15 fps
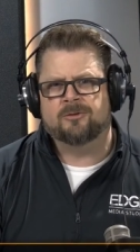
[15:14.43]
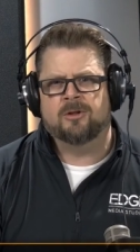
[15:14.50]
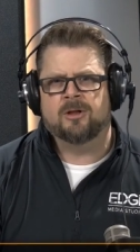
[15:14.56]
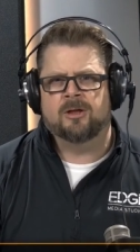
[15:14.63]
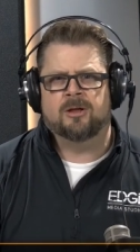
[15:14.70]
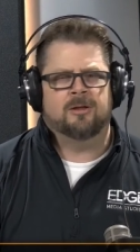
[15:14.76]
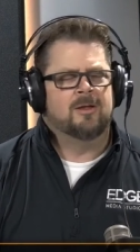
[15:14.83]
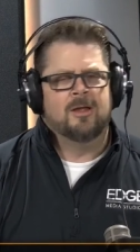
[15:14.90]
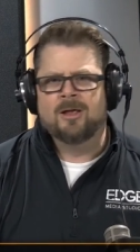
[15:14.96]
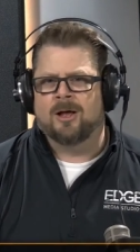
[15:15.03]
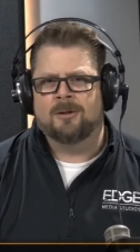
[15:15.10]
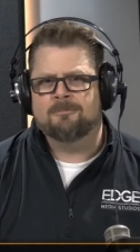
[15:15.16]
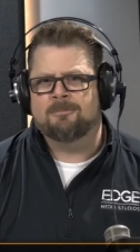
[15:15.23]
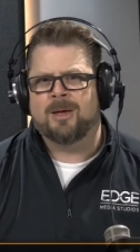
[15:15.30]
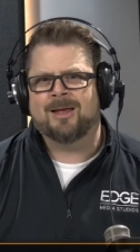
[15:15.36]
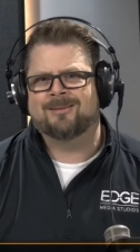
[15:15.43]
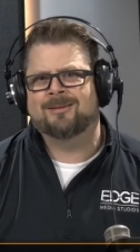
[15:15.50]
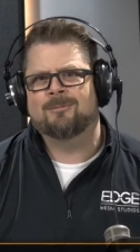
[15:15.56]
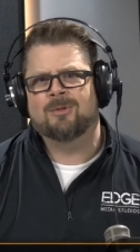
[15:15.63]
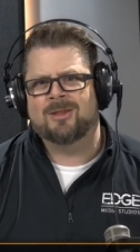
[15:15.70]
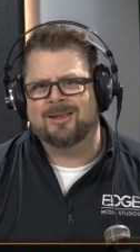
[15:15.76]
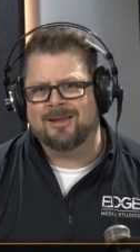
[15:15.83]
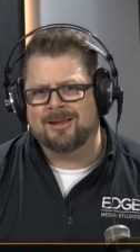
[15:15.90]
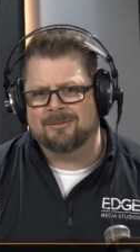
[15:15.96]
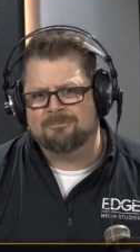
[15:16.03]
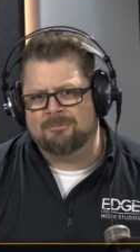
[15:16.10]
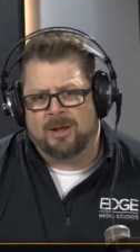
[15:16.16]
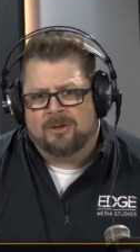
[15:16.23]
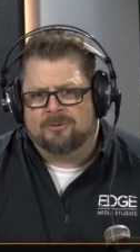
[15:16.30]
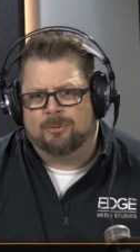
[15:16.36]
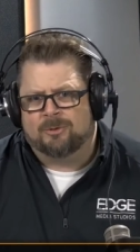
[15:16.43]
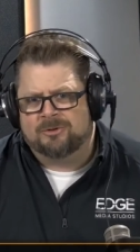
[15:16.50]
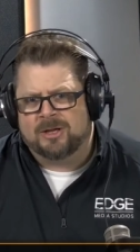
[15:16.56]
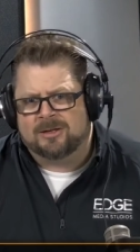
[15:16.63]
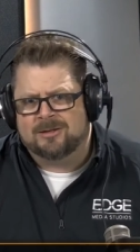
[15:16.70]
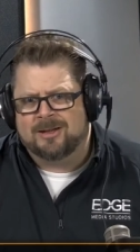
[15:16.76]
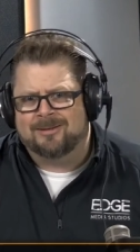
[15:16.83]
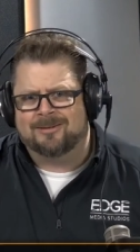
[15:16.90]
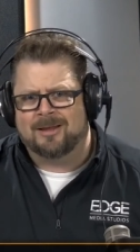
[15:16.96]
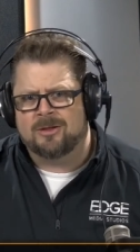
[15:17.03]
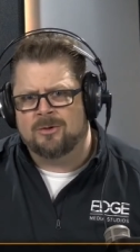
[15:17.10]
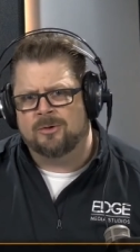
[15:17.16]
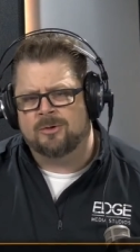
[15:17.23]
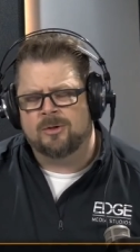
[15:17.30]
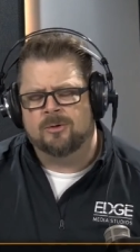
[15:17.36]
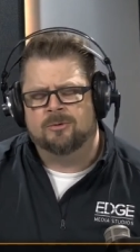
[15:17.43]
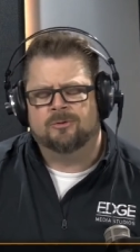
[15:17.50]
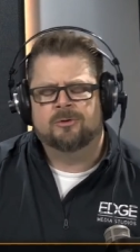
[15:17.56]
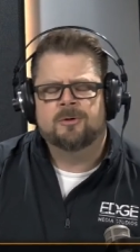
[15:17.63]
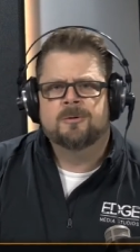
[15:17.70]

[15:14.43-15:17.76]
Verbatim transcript: Uh, unpack some of the uh, possible techniques that you could use.